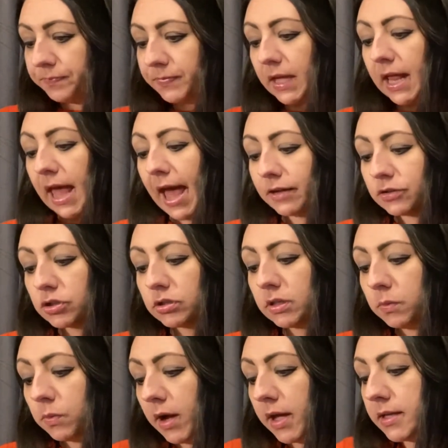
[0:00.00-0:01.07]
It actually
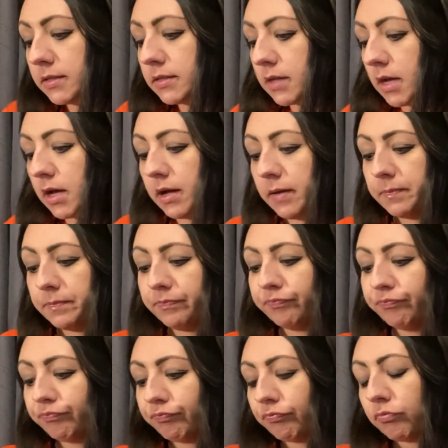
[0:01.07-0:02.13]
was only
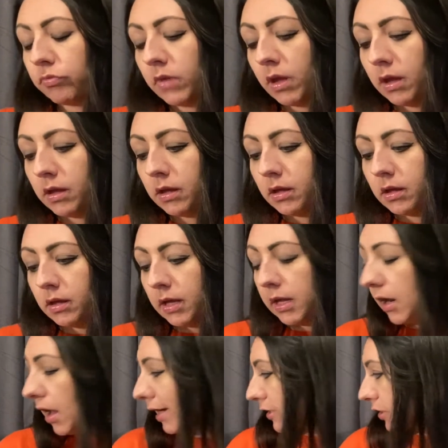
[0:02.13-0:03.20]

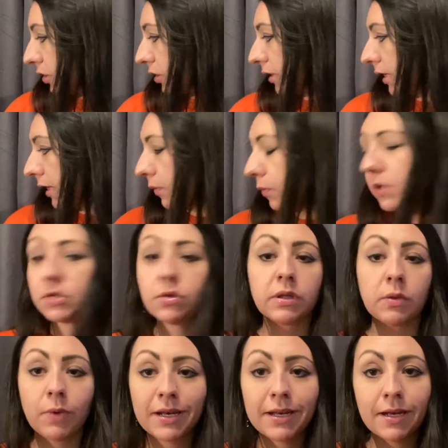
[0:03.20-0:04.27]

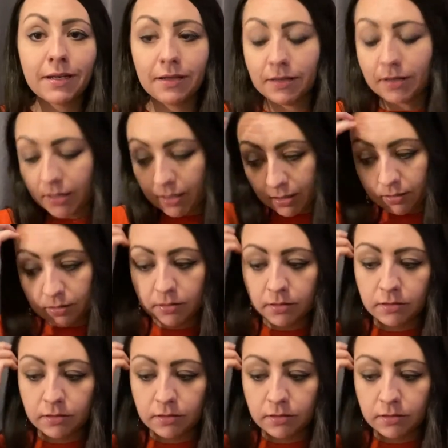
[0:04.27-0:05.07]
$1.99.